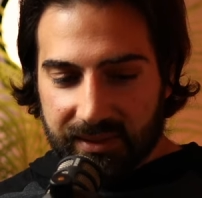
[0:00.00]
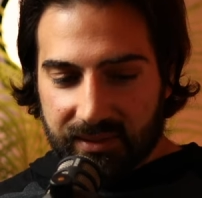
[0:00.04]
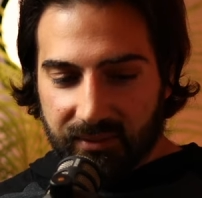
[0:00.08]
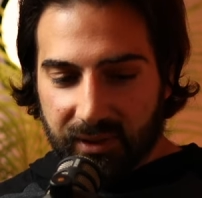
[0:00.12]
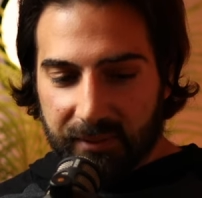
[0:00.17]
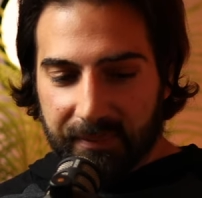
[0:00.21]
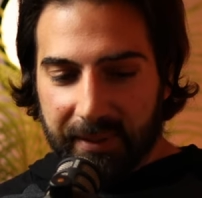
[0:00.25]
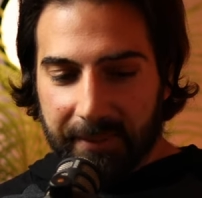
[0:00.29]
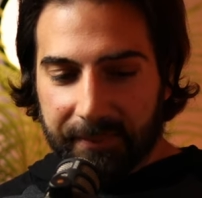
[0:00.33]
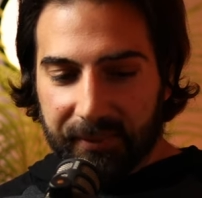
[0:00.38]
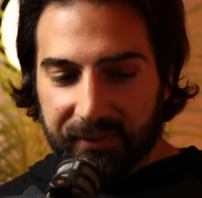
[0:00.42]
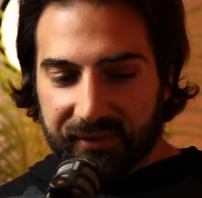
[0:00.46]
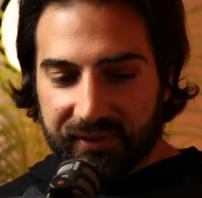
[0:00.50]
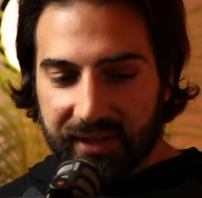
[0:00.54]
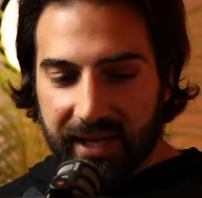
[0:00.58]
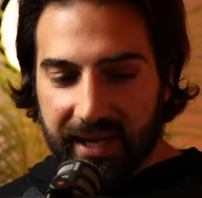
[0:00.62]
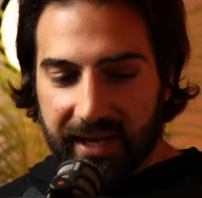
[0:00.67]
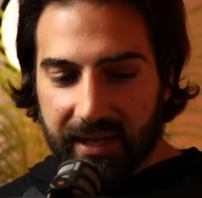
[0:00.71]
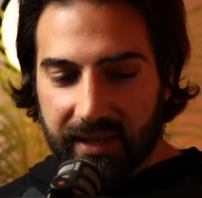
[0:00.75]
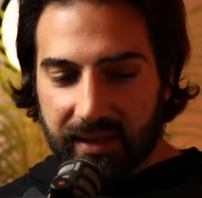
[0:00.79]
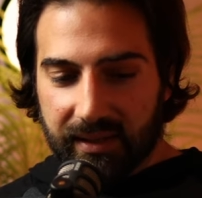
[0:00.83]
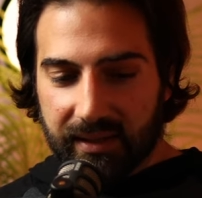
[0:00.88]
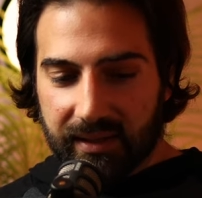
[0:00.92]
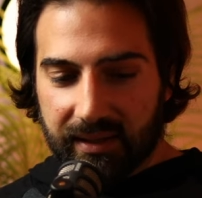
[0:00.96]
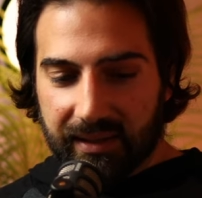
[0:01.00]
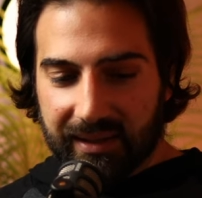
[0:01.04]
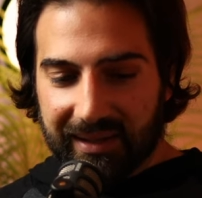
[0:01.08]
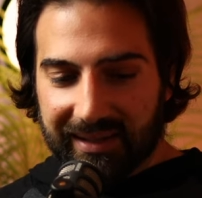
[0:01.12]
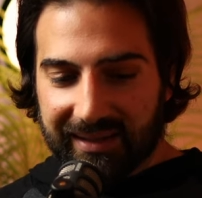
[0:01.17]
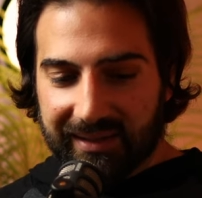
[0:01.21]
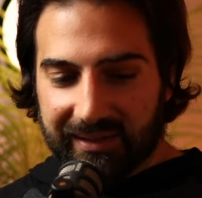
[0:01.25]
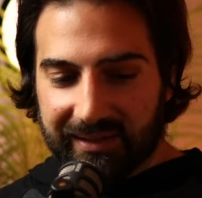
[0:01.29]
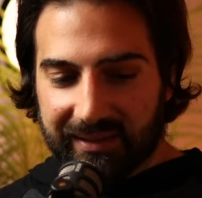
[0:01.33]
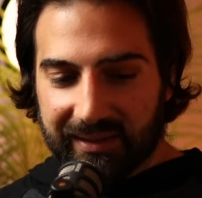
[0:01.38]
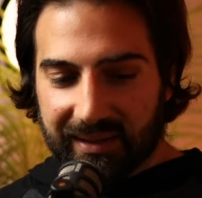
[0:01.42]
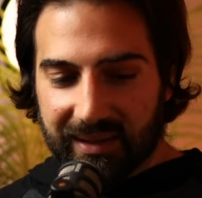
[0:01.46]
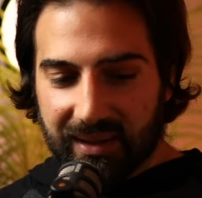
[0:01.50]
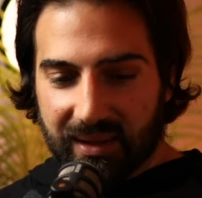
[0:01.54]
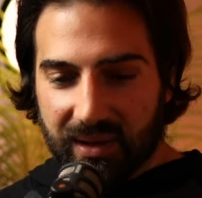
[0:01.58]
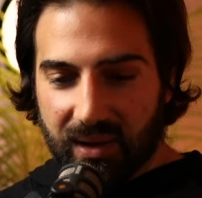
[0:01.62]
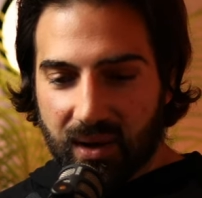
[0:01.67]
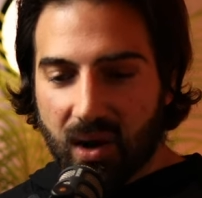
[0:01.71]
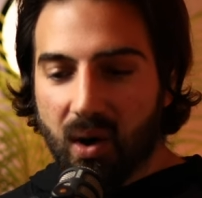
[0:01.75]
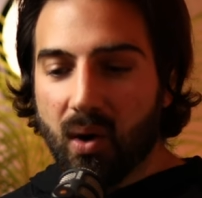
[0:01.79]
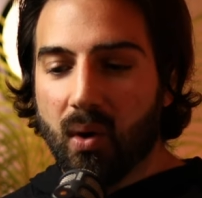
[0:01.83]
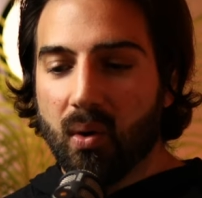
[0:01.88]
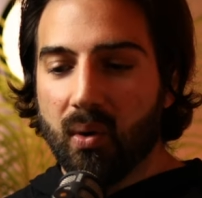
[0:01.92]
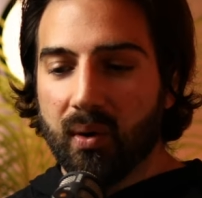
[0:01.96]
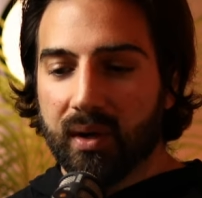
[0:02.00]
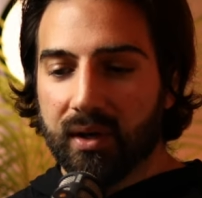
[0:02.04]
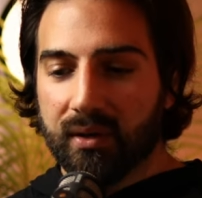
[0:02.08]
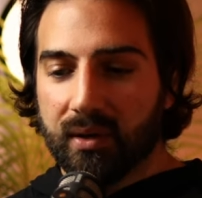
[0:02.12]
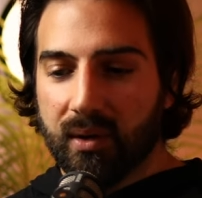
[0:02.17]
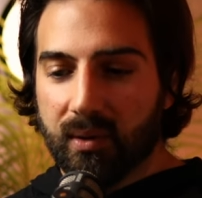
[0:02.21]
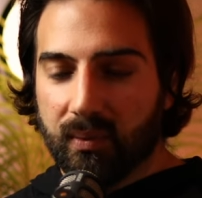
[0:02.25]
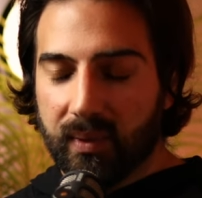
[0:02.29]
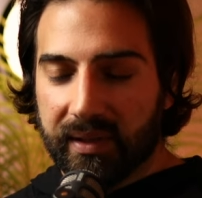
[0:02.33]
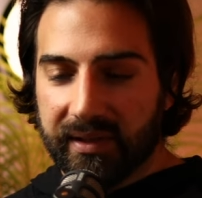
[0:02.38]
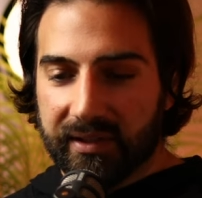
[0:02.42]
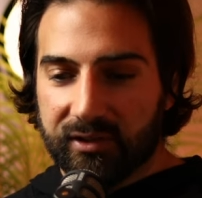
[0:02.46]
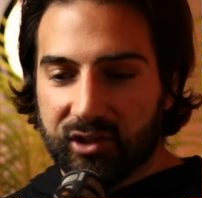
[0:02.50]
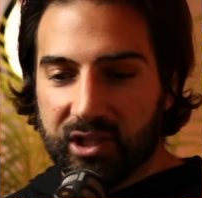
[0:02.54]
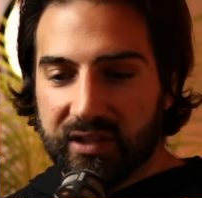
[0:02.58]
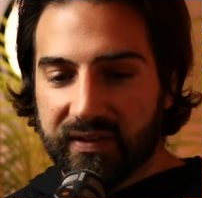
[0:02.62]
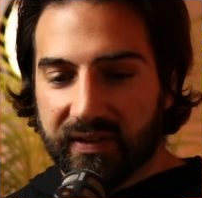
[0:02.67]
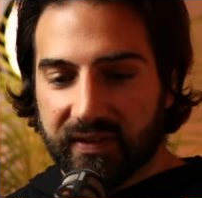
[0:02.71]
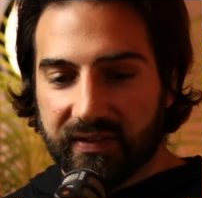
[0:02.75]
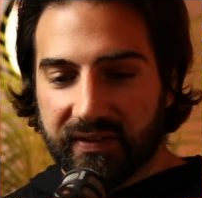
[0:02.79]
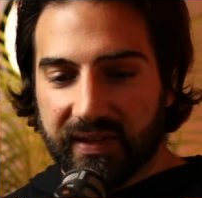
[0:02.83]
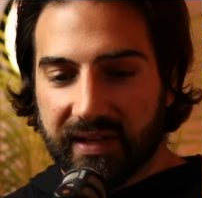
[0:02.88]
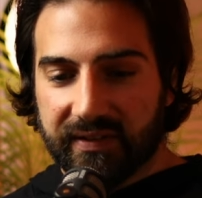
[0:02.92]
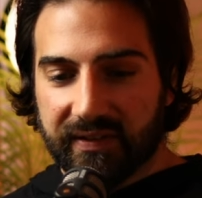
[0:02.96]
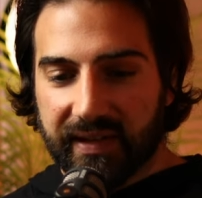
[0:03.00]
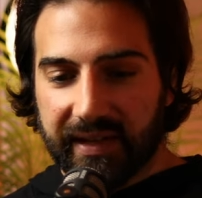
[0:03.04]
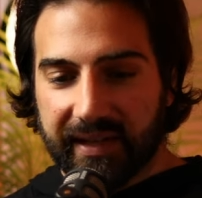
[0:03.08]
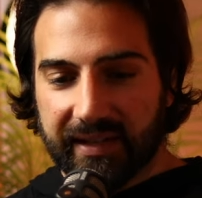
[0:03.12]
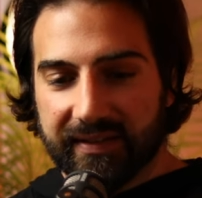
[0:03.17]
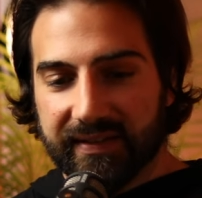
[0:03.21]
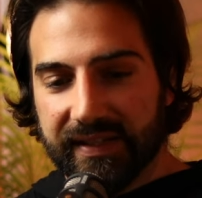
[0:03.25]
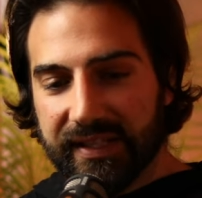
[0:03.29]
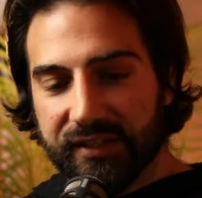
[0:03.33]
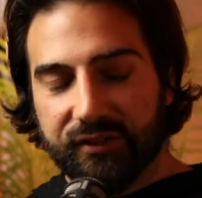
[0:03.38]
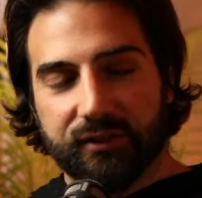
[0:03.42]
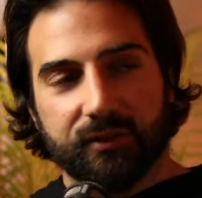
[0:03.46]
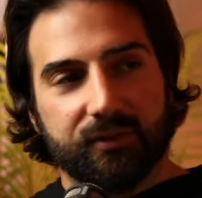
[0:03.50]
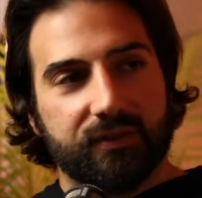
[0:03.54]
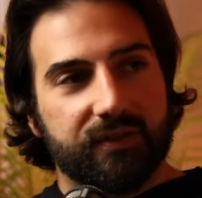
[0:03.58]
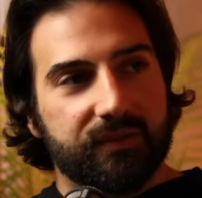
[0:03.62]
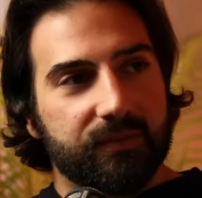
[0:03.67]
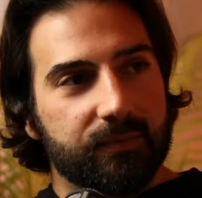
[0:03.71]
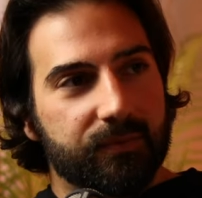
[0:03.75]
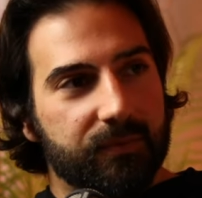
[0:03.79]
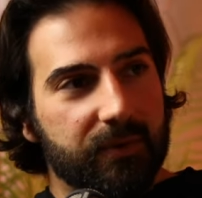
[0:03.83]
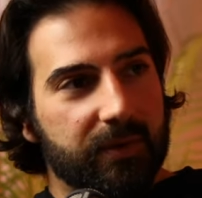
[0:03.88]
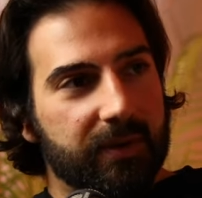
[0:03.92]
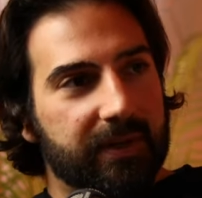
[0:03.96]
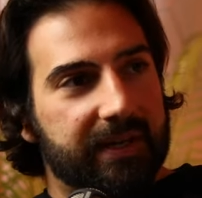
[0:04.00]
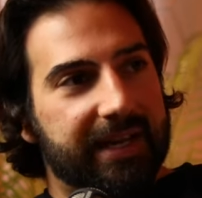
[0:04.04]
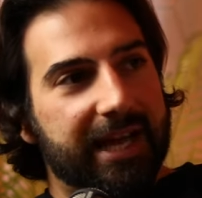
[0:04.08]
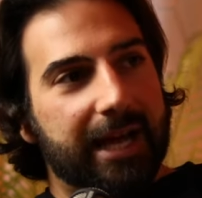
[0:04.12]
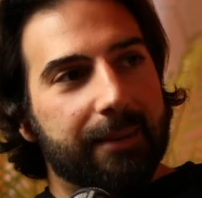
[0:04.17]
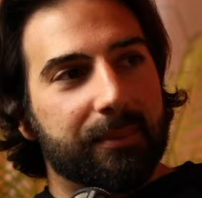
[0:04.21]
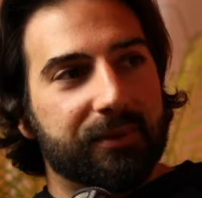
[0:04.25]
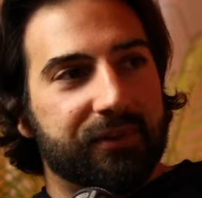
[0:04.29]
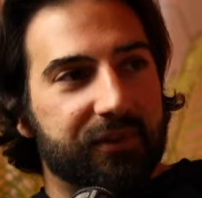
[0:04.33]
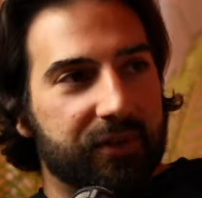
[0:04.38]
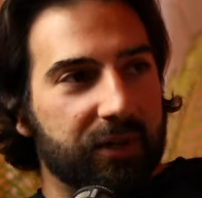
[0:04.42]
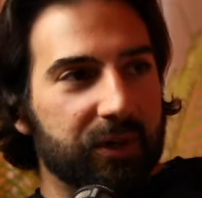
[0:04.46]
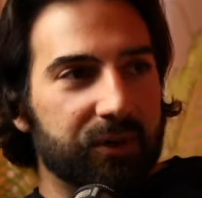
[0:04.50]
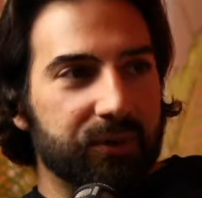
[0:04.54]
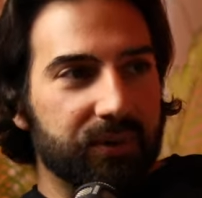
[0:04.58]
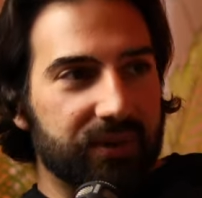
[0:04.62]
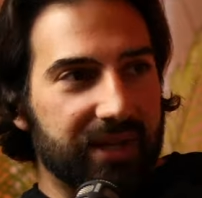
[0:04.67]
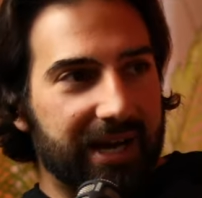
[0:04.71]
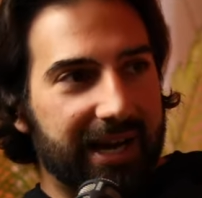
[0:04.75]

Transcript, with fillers: when people say, uh, oh, you know, when Jesus says like it's easier for a camel to go through